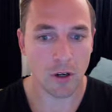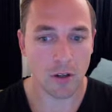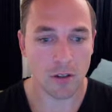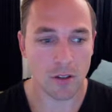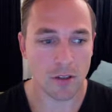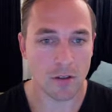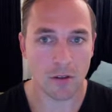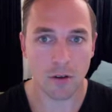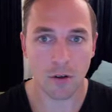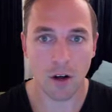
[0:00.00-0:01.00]
because this is
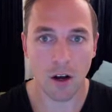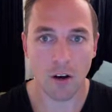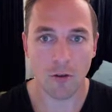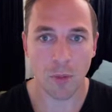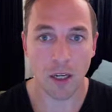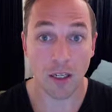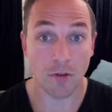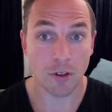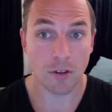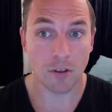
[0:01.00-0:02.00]
turned off by
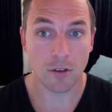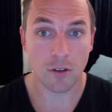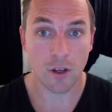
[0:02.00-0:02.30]
default,